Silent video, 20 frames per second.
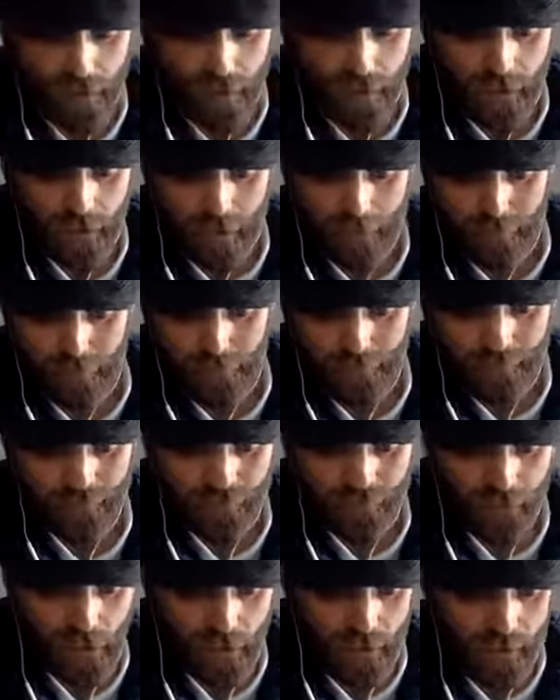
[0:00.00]
Um,
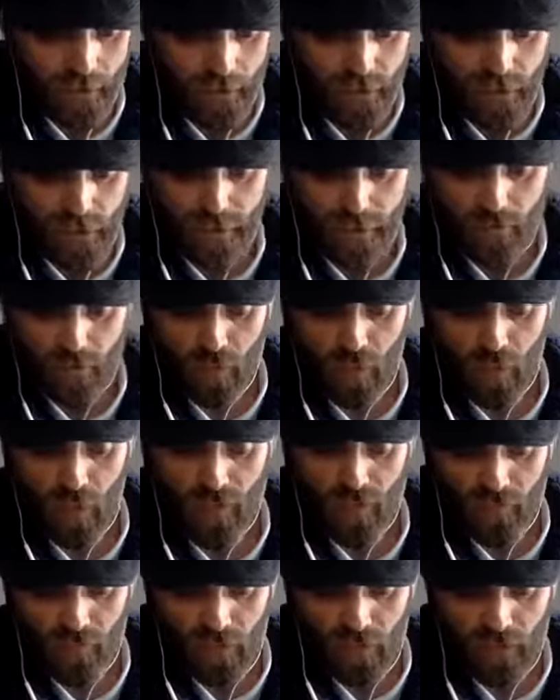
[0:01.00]
Section
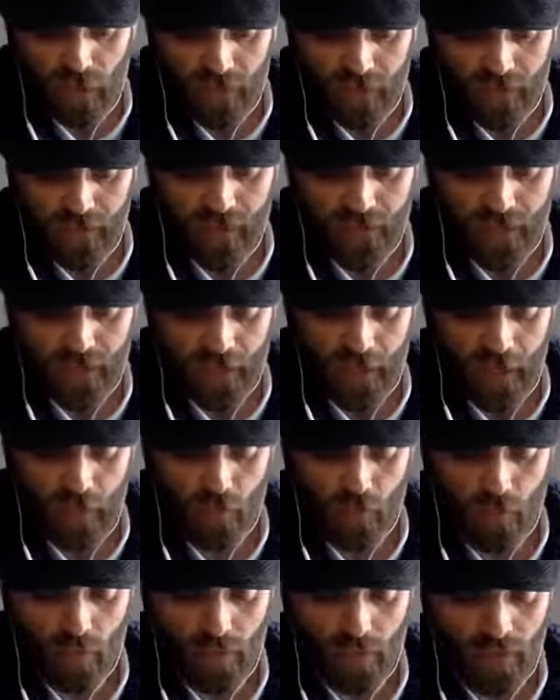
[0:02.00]
113 and, and
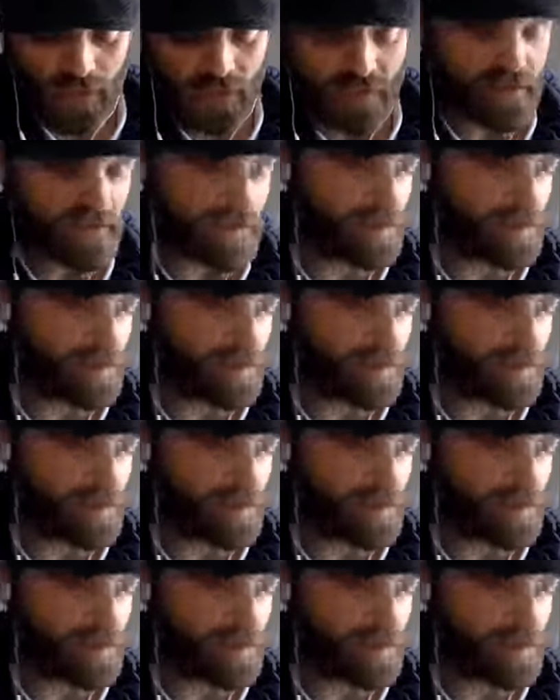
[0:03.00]
one, this is the